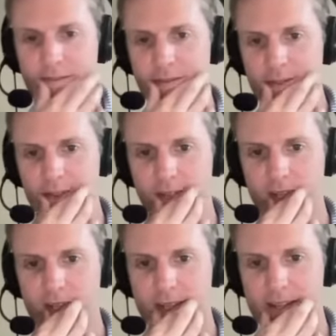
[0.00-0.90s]

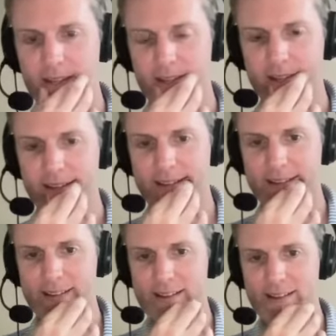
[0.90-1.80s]

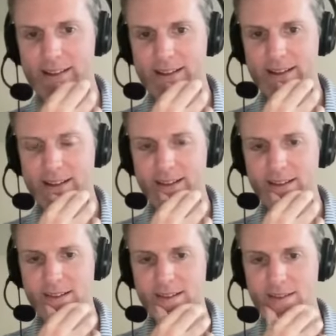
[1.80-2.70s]

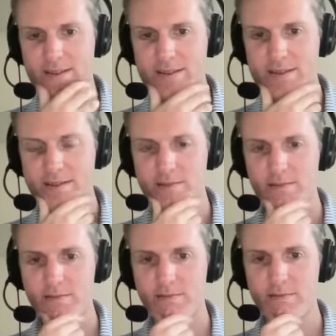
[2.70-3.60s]

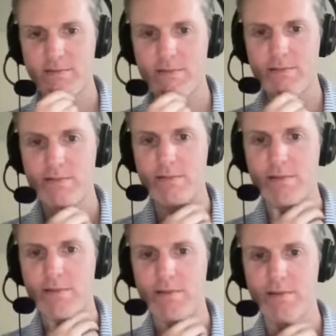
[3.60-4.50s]

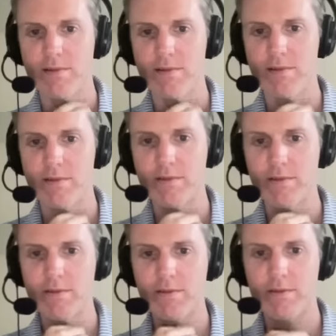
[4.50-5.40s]

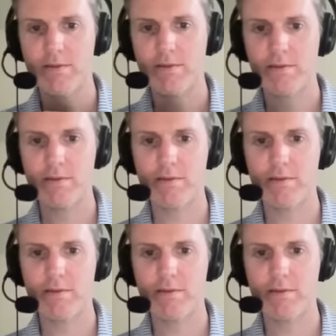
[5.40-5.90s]
(not speaking)